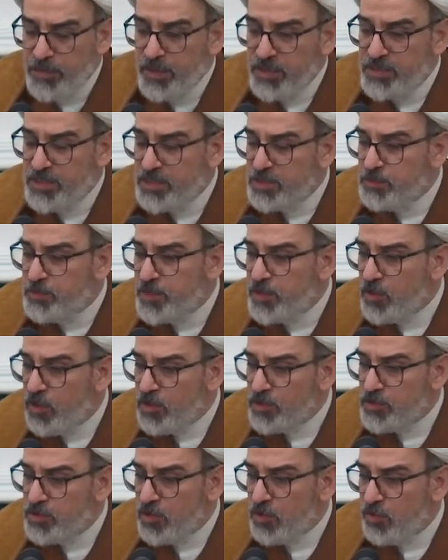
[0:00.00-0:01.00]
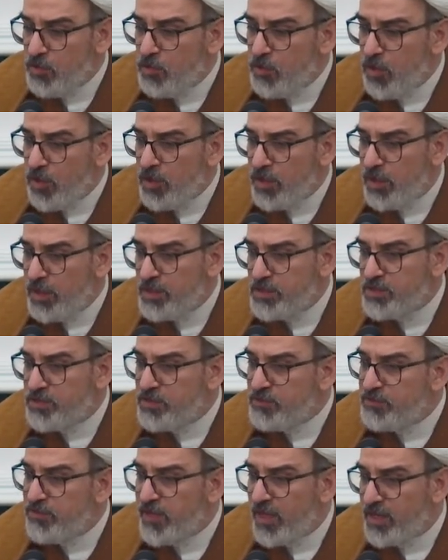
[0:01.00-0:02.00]
This is because what is
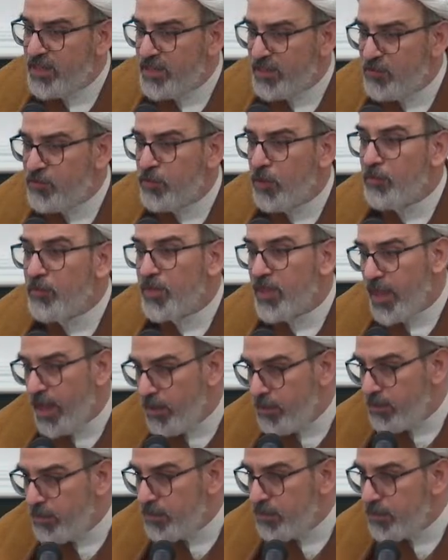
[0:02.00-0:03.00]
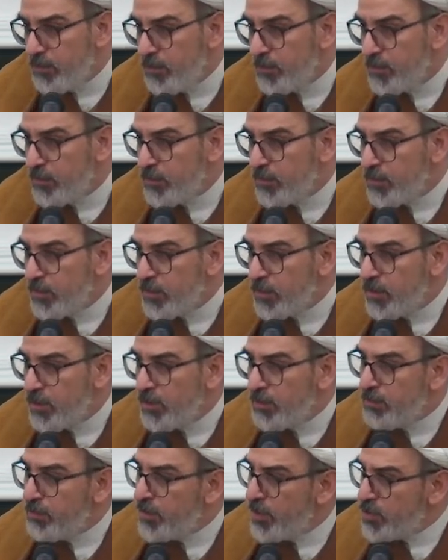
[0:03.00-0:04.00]
reflected from them,
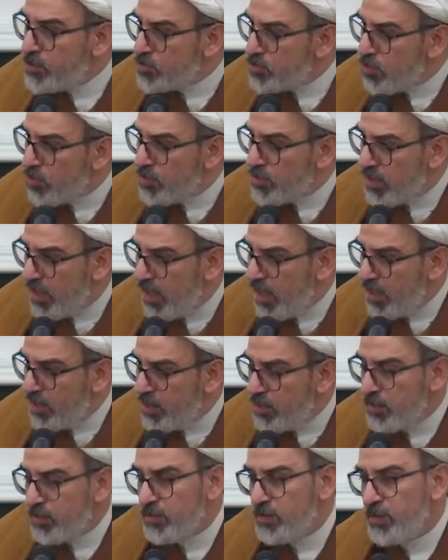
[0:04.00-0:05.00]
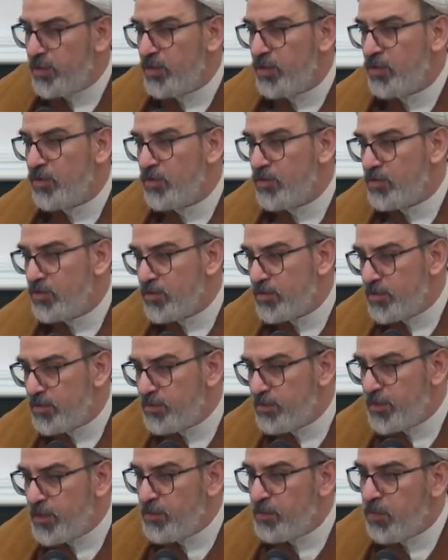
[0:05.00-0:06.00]
based on that, you know,
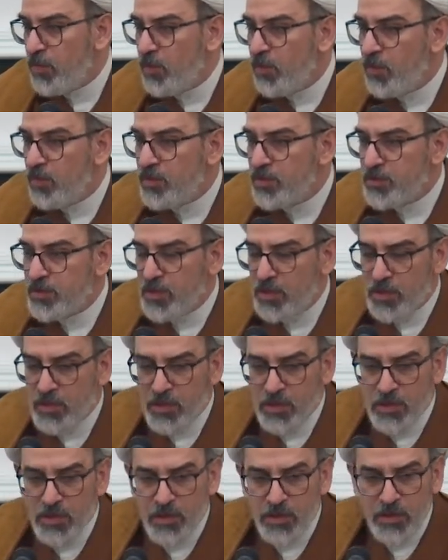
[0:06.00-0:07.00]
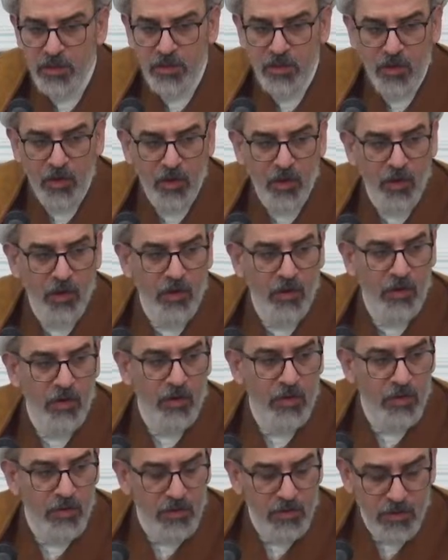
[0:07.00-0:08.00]
people
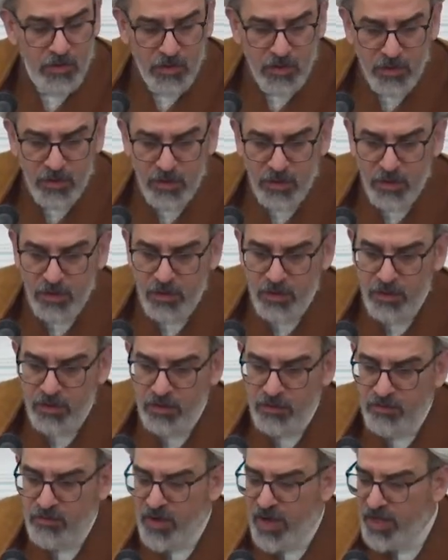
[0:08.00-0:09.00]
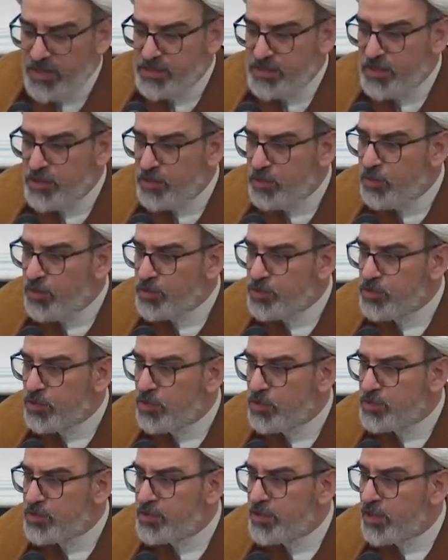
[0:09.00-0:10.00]
or wise
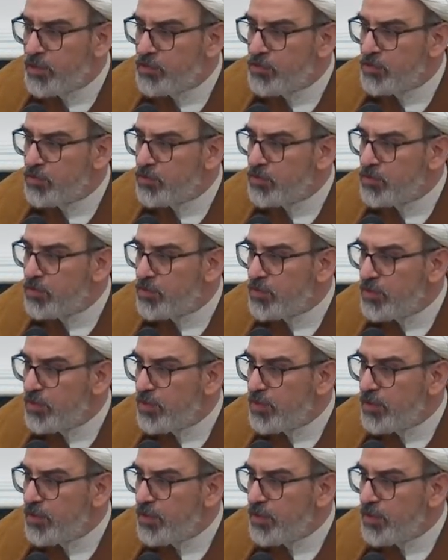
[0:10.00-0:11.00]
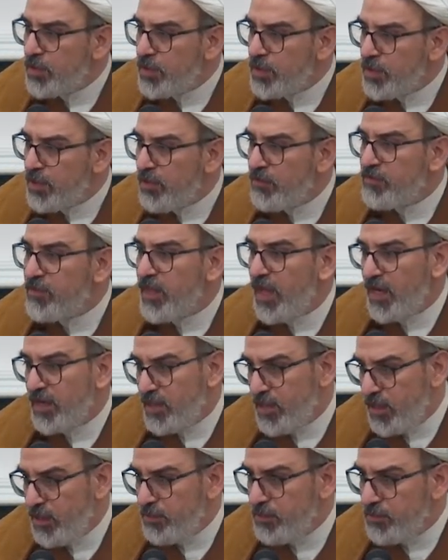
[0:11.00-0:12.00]
individuals tend to give
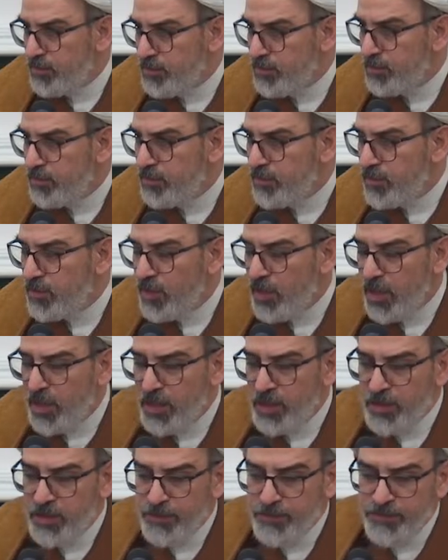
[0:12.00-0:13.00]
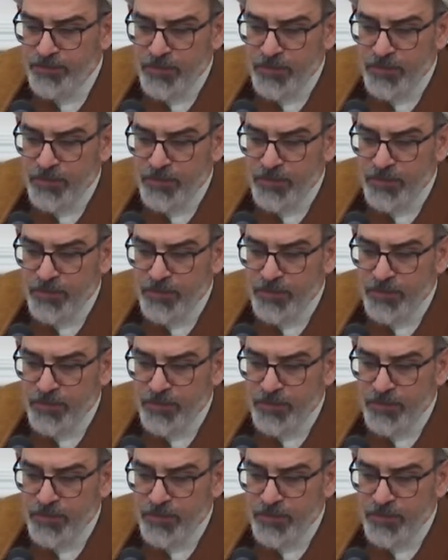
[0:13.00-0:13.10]
that name, right?